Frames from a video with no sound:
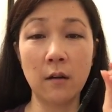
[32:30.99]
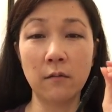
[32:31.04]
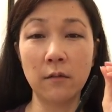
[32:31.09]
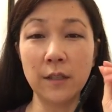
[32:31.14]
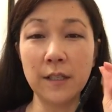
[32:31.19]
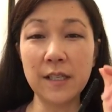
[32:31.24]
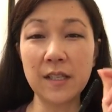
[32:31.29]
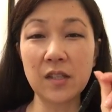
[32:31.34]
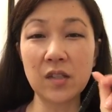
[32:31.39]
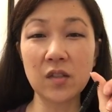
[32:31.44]

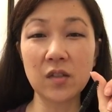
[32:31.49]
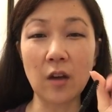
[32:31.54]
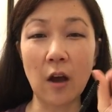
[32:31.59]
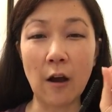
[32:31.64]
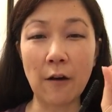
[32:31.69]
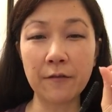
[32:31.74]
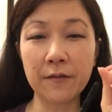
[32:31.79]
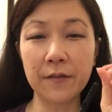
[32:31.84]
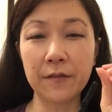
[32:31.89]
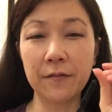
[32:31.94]
really
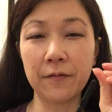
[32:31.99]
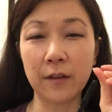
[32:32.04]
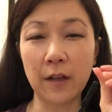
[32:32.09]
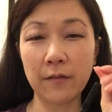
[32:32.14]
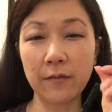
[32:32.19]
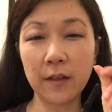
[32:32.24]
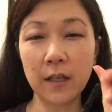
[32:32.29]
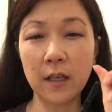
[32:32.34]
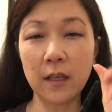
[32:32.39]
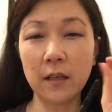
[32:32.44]
soft
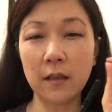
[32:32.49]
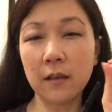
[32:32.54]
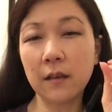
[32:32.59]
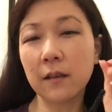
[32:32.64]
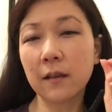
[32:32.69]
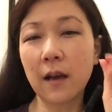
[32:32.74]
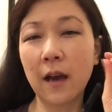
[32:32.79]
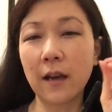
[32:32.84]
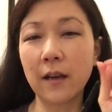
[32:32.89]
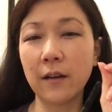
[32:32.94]

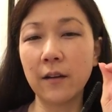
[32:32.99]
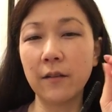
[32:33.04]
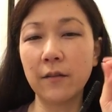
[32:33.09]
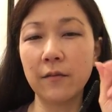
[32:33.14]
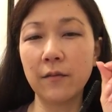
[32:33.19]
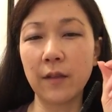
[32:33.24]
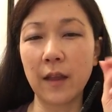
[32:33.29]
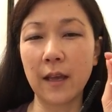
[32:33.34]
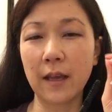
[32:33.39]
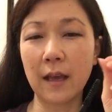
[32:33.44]
fluffy kind
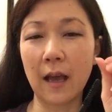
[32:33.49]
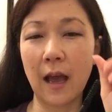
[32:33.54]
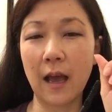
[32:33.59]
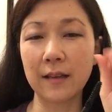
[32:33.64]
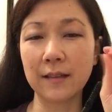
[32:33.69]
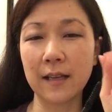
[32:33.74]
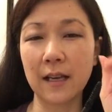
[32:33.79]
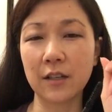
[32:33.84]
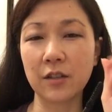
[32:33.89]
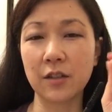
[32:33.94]
of like
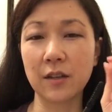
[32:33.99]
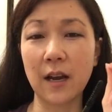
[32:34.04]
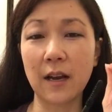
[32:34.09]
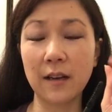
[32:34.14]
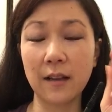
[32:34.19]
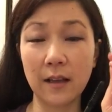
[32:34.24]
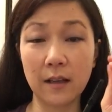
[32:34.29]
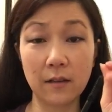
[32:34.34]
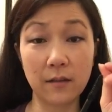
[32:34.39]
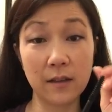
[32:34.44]
has extra
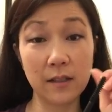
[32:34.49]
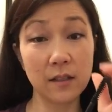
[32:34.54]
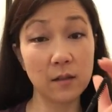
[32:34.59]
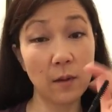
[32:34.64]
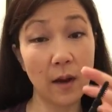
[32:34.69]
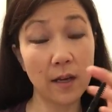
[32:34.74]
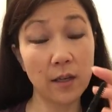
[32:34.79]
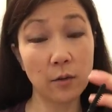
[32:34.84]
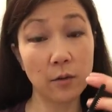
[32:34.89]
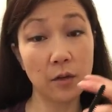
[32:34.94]
kind of like this is
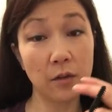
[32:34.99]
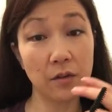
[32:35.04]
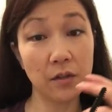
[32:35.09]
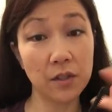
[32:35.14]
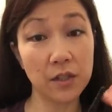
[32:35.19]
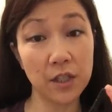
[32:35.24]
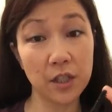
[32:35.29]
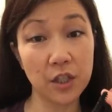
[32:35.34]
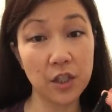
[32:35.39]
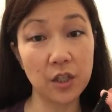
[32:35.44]
why I don't use
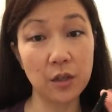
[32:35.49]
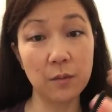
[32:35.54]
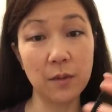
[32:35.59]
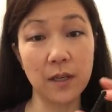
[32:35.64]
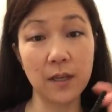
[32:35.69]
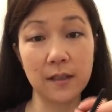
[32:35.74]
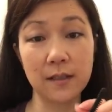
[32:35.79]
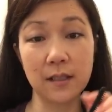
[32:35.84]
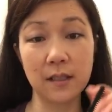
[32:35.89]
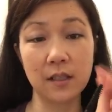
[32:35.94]
a tissue
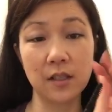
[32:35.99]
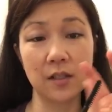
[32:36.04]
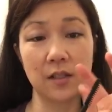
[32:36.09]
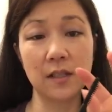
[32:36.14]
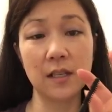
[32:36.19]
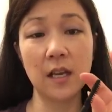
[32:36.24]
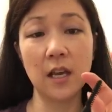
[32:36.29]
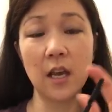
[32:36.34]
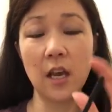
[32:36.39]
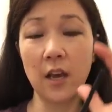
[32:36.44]
because it
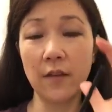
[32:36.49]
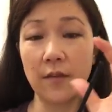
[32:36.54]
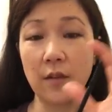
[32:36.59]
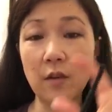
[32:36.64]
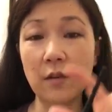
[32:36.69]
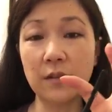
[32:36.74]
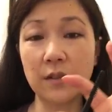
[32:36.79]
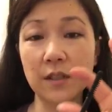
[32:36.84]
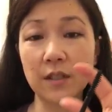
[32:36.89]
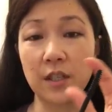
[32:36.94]
just if you
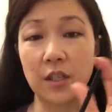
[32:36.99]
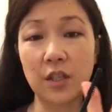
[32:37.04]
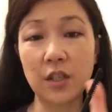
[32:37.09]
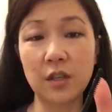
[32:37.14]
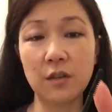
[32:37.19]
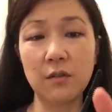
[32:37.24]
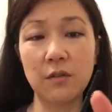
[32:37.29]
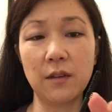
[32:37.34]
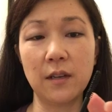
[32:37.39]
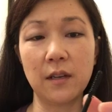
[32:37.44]
use a
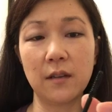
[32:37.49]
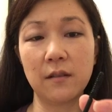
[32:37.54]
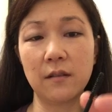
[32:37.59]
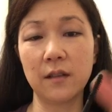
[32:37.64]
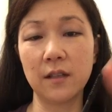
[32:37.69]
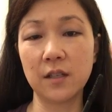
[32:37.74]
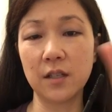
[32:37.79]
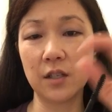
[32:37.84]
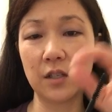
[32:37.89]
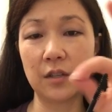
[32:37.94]
tissue you'd get
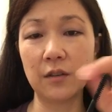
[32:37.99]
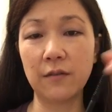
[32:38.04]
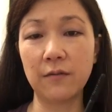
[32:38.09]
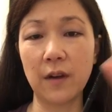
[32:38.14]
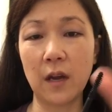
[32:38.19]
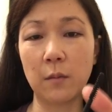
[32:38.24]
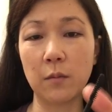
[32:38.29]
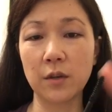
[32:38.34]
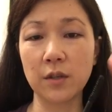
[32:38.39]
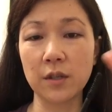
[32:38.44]
the tissue
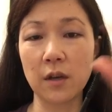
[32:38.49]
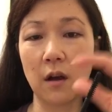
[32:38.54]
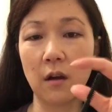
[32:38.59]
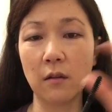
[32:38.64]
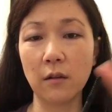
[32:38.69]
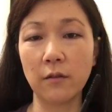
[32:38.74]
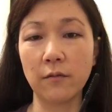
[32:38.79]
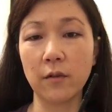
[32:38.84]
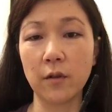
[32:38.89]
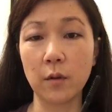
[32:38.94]
fibers
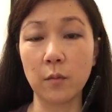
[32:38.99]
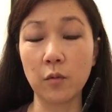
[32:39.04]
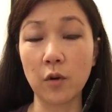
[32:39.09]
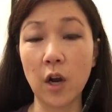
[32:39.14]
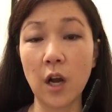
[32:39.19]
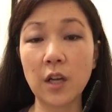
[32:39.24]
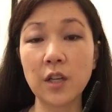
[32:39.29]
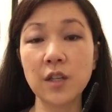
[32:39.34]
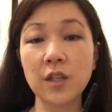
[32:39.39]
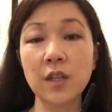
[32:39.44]
all over the
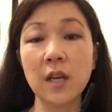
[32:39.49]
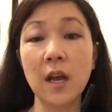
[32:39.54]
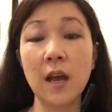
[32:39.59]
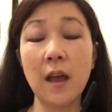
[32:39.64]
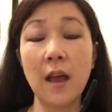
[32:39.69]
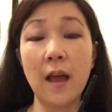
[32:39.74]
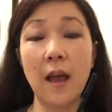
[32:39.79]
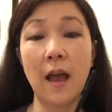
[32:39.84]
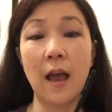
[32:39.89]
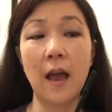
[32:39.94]
brush
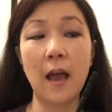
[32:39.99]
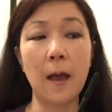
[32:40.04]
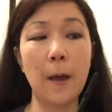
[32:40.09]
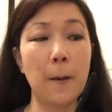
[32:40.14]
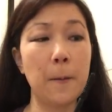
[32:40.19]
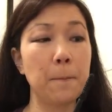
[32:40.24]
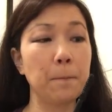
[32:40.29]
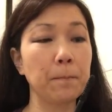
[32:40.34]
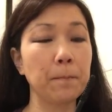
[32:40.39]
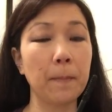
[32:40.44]

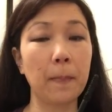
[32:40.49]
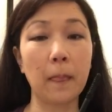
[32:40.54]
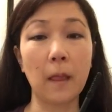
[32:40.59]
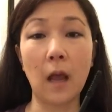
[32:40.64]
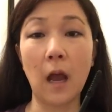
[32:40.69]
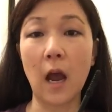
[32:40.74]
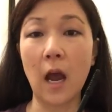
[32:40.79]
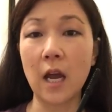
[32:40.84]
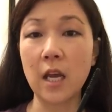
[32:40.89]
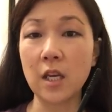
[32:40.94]
um,
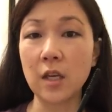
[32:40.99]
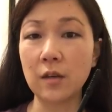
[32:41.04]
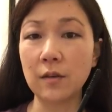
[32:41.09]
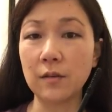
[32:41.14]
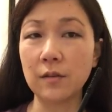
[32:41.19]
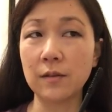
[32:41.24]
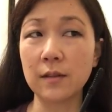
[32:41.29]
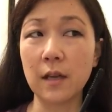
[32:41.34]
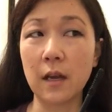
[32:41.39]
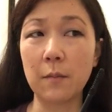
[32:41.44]
I
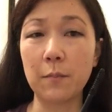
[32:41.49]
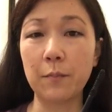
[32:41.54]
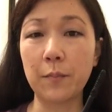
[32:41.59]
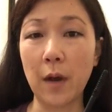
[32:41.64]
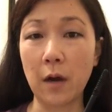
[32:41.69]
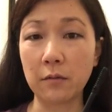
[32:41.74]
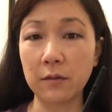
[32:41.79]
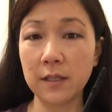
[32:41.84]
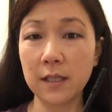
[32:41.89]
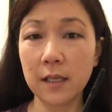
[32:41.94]
use a
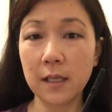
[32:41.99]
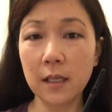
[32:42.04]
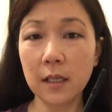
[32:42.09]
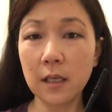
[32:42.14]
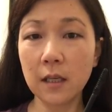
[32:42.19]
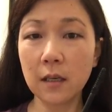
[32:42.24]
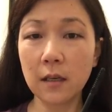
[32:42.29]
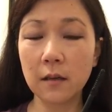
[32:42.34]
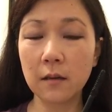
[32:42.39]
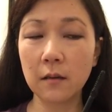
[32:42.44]

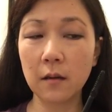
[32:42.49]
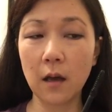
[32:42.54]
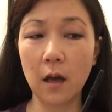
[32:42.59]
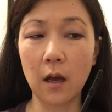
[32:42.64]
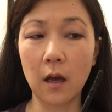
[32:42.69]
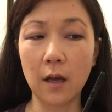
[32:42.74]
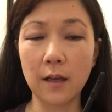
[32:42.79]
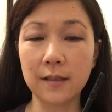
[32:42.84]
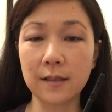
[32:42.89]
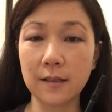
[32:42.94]
bounty
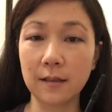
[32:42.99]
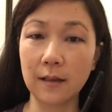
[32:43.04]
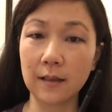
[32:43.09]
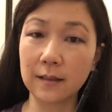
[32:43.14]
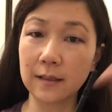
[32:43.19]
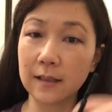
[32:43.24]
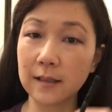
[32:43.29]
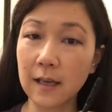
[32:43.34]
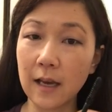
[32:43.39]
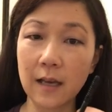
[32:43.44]
uh,
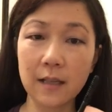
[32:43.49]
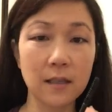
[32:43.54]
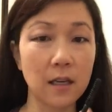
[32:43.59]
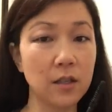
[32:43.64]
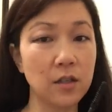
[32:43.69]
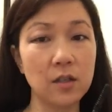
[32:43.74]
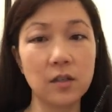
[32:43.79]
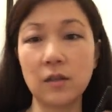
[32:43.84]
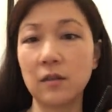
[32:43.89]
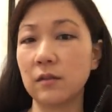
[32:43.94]
Select-A-Size I
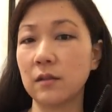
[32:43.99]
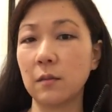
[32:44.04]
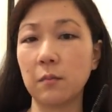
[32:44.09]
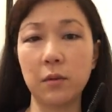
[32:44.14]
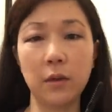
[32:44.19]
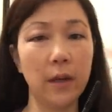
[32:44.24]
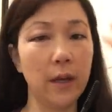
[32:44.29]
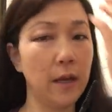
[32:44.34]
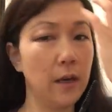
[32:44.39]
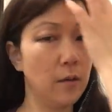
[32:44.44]
just use the
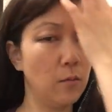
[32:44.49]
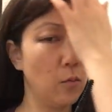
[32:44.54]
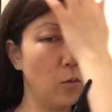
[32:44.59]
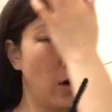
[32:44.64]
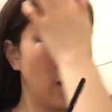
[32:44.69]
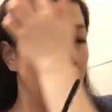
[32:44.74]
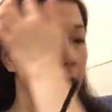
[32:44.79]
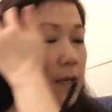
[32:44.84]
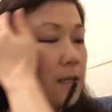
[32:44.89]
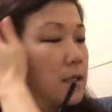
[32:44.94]
plain
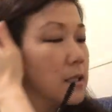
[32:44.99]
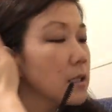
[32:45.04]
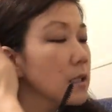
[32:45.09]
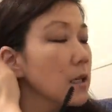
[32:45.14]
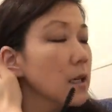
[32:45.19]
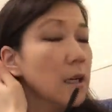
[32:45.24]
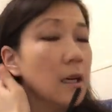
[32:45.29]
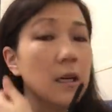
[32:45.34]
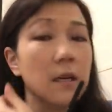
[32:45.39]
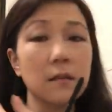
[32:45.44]
white
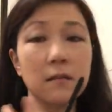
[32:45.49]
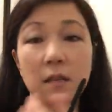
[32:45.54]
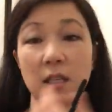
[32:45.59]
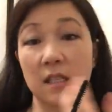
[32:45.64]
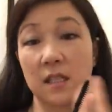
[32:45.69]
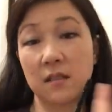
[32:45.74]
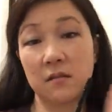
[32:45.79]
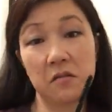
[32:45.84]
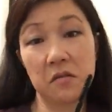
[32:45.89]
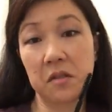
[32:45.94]

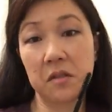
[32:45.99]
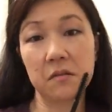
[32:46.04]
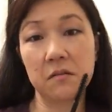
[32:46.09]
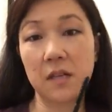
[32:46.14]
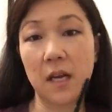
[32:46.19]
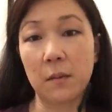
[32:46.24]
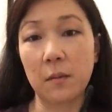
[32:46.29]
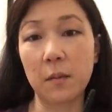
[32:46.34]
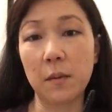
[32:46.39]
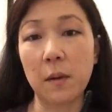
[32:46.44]
that's the
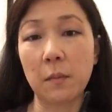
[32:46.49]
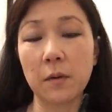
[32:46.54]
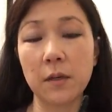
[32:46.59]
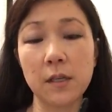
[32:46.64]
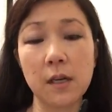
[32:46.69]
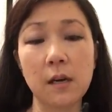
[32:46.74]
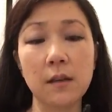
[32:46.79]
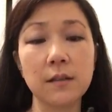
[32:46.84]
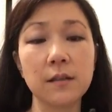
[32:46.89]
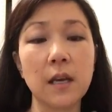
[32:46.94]
type of paper
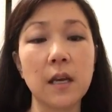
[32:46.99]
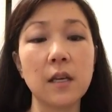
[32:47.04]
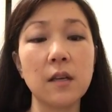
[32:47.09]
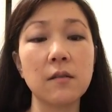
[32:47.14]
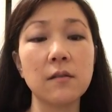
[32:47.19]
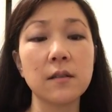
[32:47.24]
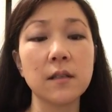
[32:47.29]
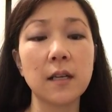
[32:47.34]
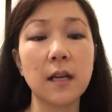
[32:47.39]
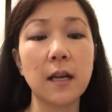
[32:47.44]
towels I
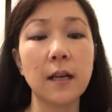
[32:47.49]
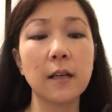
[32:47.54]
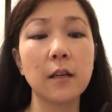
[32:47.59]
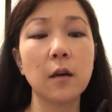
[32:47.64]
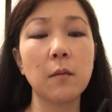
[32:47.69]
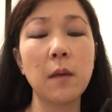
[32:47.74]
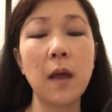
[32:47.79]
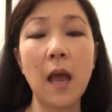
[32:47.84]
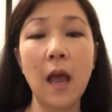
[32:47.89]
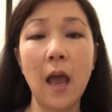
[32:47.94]
use and I like
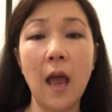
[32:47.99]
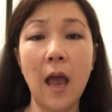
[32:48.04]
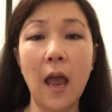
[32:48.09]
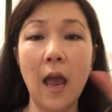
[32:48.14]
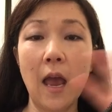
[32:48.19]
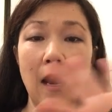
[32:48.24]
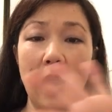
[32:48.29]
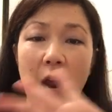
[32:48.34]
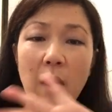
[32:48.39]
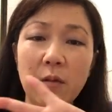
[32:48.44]
them
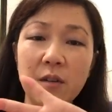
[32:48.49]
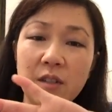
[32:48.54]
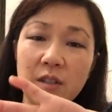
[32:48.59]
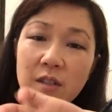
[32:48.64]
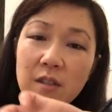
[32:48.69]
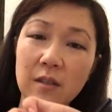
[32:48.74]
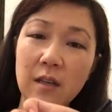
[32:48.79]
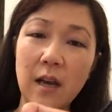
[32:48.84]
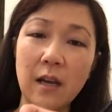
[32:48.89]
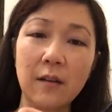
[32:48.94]
and I would
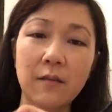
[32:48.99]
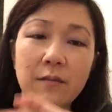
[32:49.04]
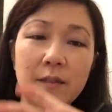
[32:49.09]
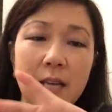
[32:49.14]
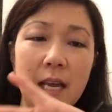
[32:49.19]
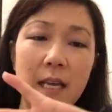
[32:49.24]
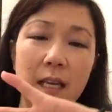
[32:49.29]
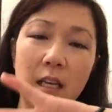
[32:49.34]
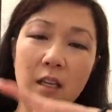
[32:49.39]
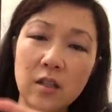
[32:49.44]
just kind of
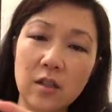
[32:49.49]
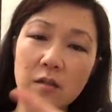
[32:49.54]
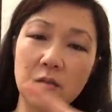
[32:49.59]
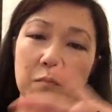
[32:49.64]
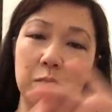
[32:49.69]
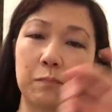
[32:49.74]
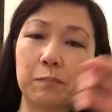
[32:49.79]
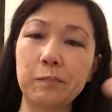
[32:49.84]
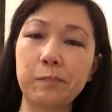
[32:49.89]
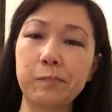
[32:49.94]
take it and just